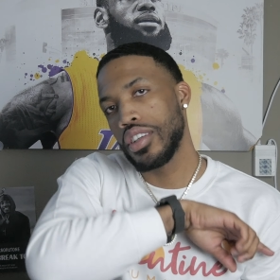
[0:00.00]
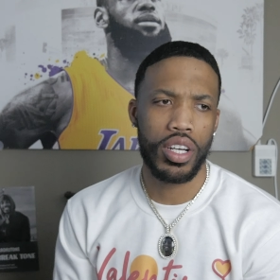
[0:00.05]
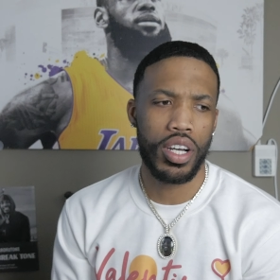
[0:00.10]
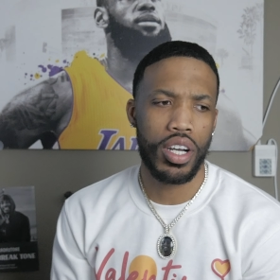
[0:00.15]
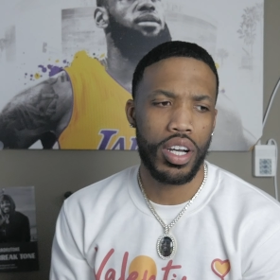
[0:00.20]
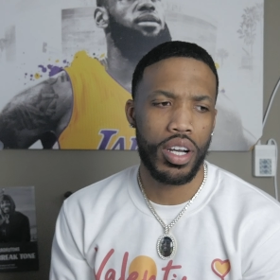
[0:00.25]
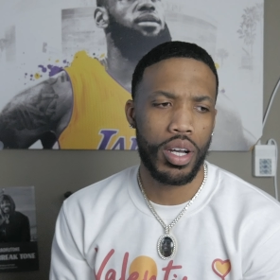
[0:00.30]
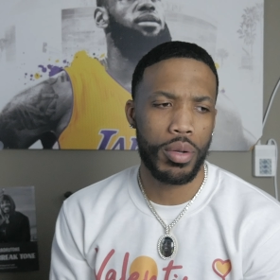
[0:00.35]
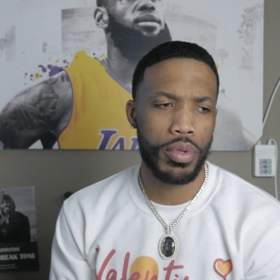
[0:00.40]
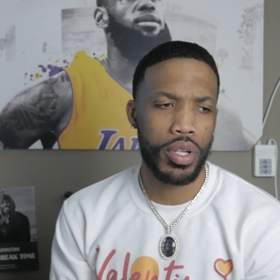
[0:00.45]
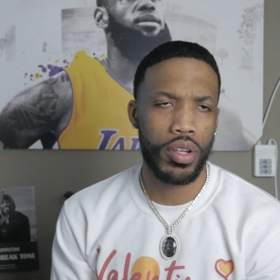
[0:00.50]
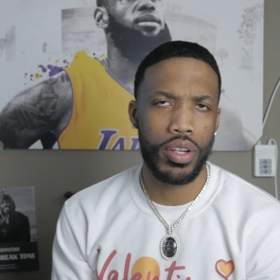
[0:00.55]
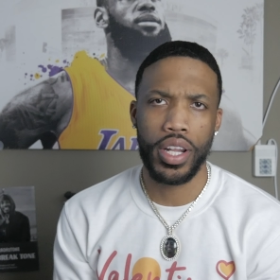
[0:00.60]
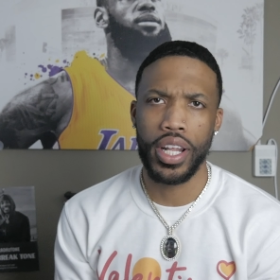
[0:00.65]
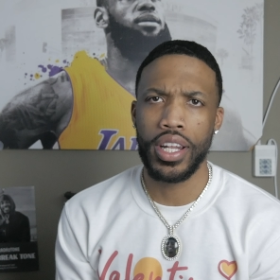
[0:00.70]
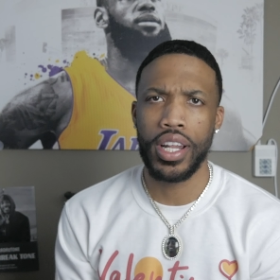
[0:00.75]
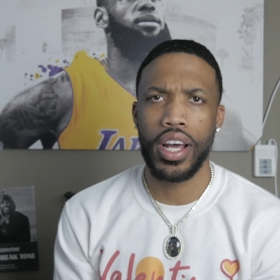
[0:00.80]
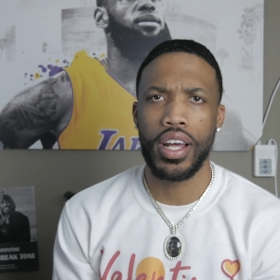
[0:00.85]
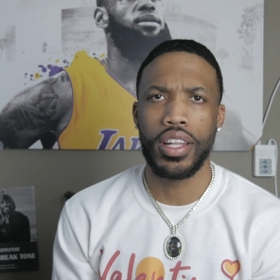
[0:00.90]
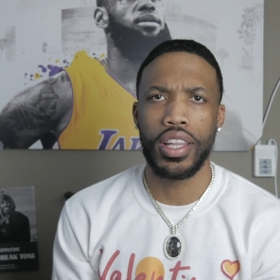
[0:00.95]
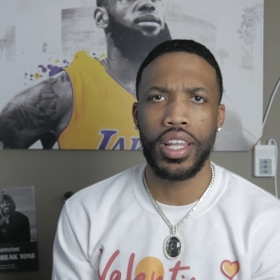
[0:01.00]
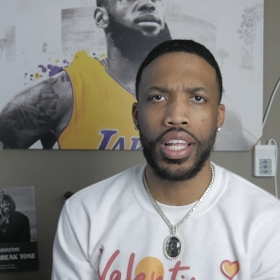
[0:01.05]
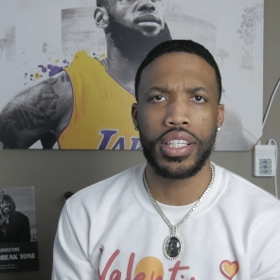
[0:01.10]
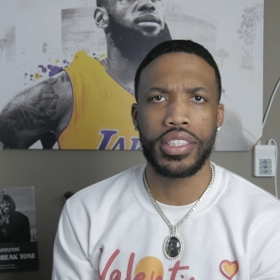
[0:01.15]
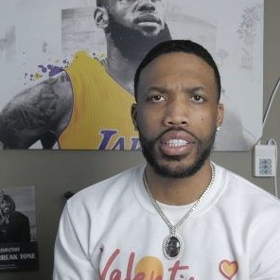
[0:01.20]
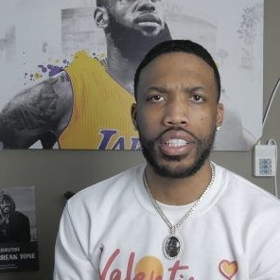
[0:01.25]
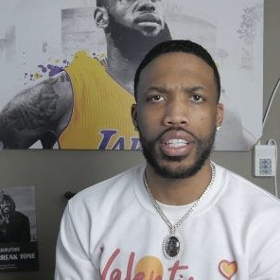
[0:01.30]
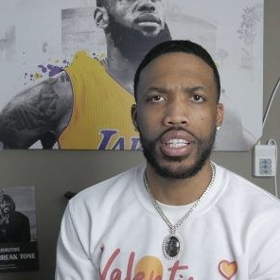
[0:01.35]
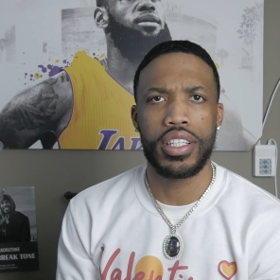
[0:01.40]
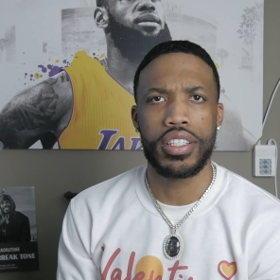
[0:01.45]
Uh, I no, they're not
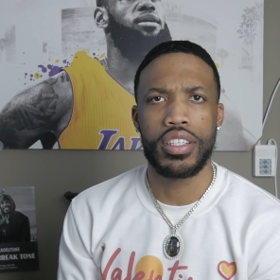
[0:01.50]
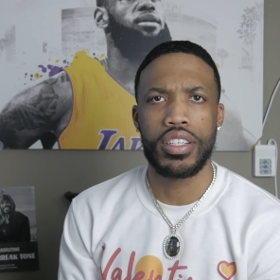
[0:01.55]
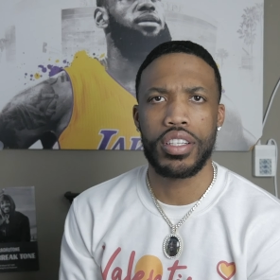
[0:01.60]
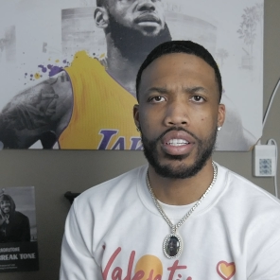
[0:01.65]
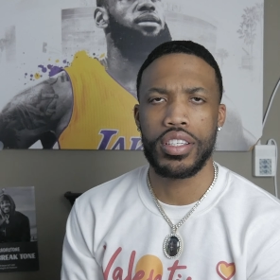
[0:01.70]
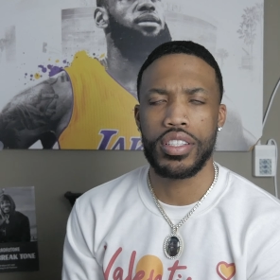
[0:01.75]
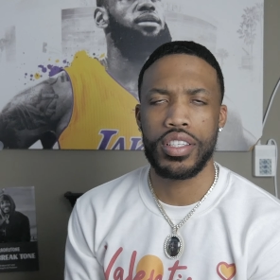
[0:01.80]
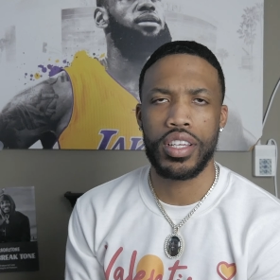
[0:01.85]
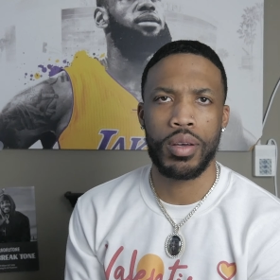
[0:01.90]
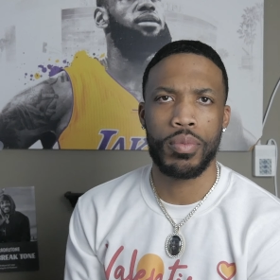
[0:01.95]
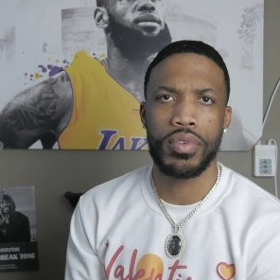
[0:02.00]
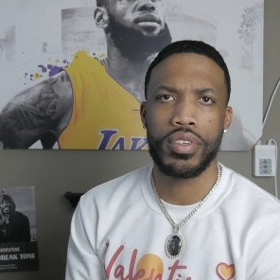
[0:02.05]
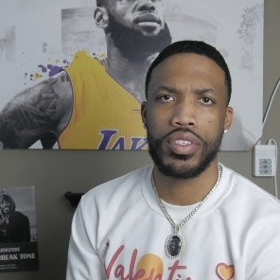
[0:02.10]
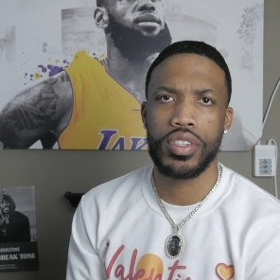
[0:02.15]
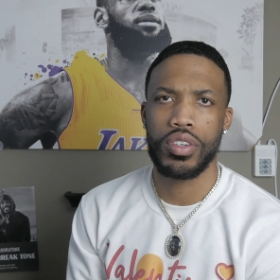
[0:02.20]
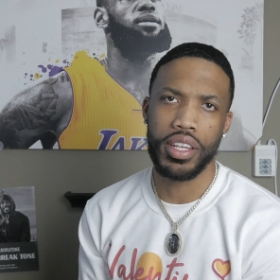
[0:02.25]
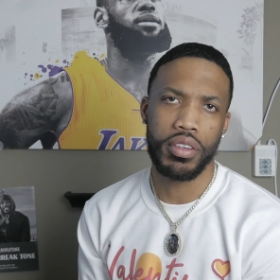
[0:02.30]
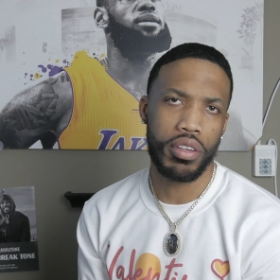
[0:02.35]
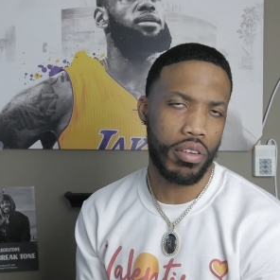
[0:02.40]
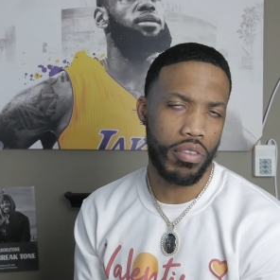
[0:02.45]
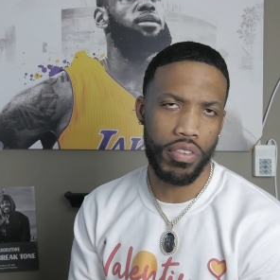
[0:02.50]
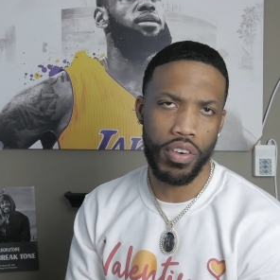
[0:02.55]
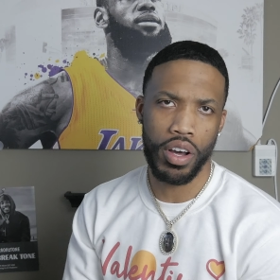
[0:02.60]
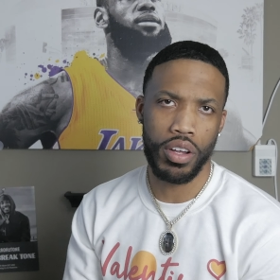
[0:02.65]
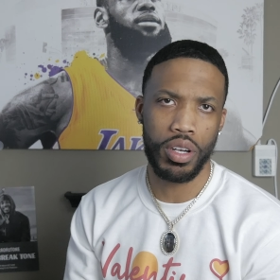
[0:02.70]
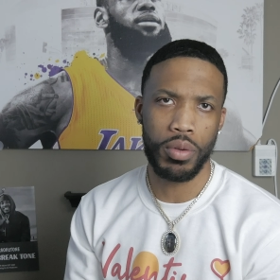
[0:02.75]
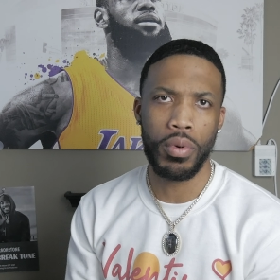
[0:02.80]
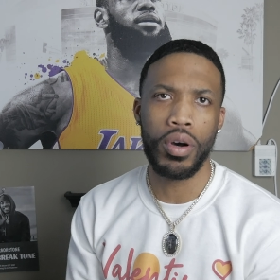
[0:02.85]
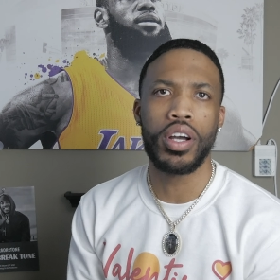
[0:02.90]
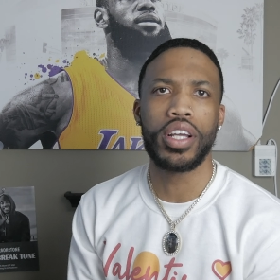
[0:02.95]
lunching until the summer, so you can follow
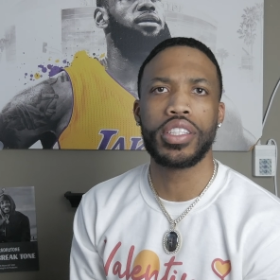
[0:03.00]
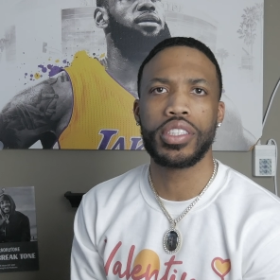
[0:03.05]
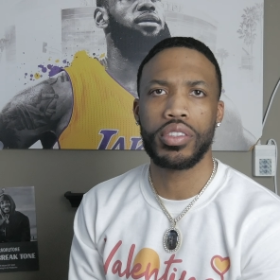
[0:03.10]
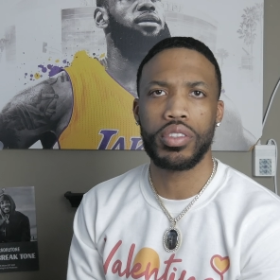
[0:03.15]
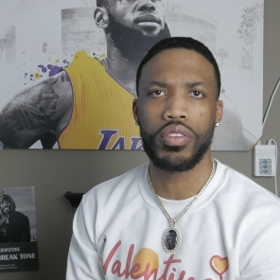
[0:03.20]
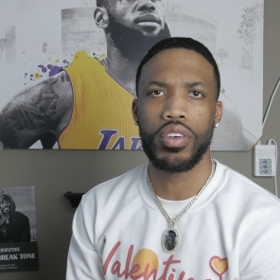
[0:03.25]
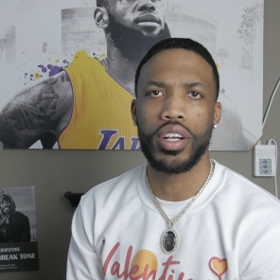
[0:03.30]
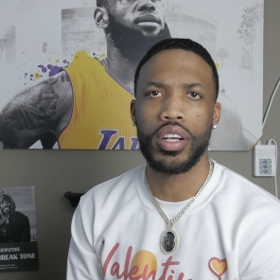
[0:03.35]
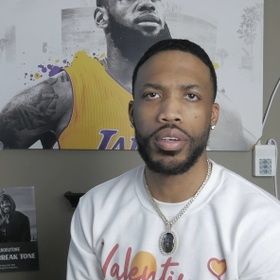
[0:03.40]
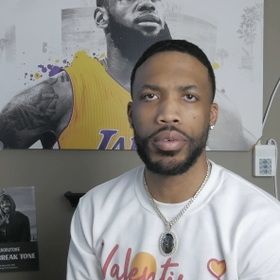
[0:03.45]
them on Instagram.